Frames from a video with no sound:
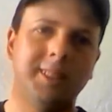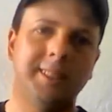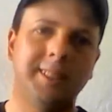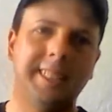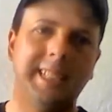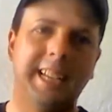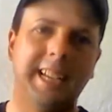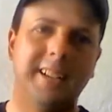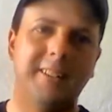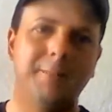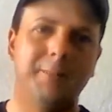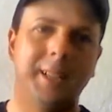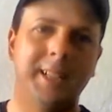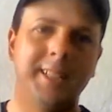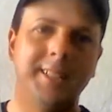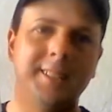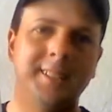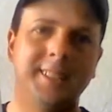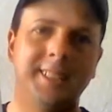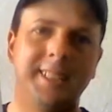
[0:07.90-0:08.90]
Disney
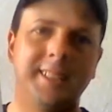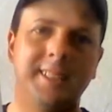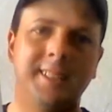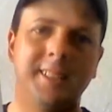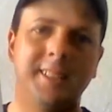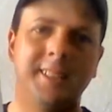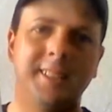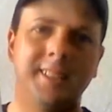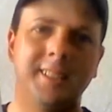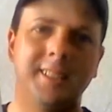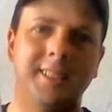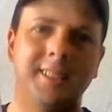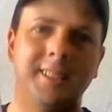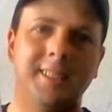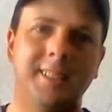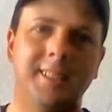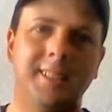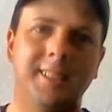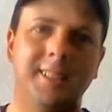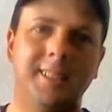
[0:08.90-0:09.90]
Animation
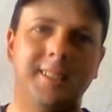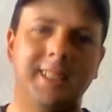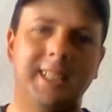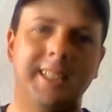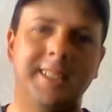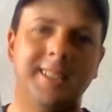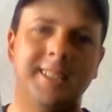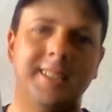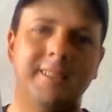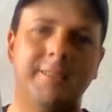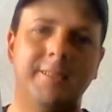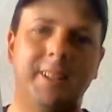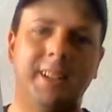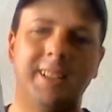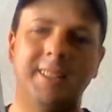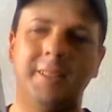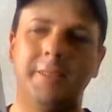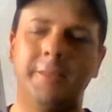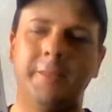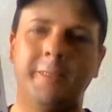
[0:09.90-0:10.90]
Collection
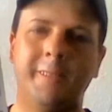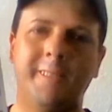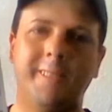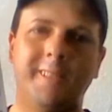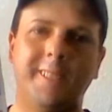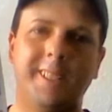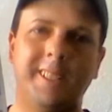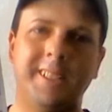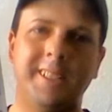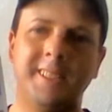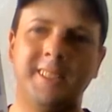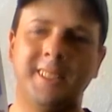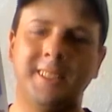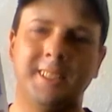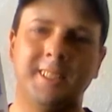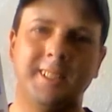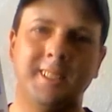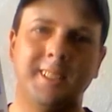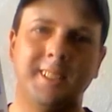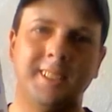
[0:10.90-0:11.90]
Volume 4
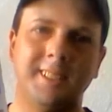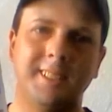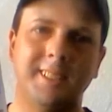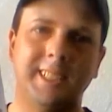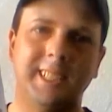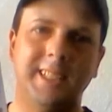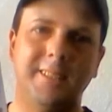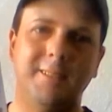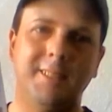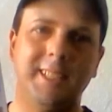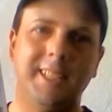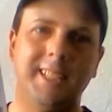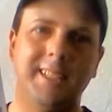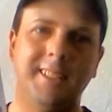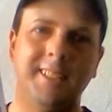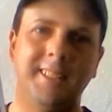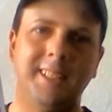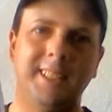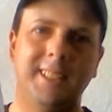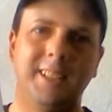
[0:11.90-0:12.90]

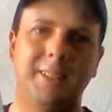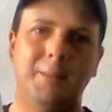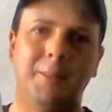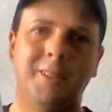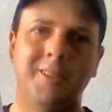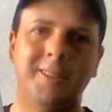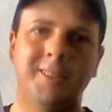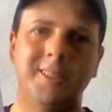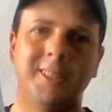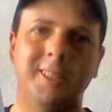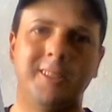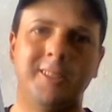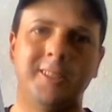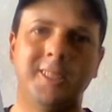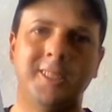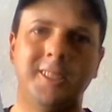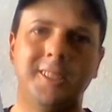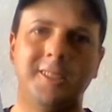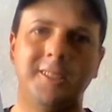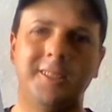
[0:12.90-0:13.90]
DVD, and I'm also going
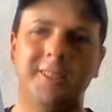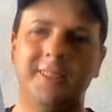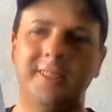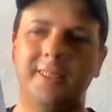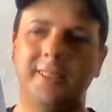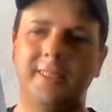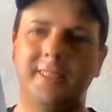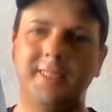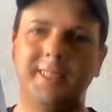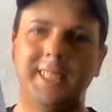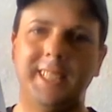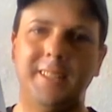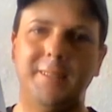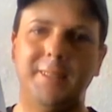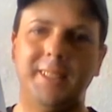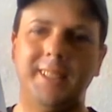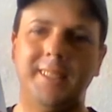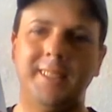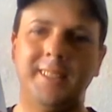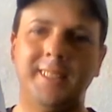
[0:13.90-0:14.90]
to show you the
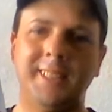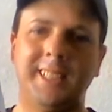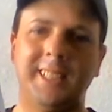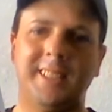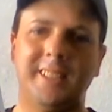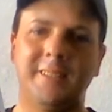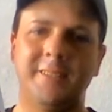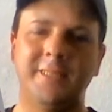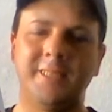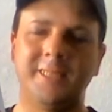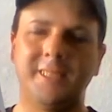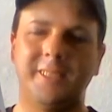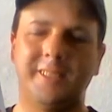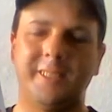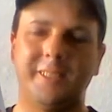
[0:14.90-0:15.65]
DVD itself.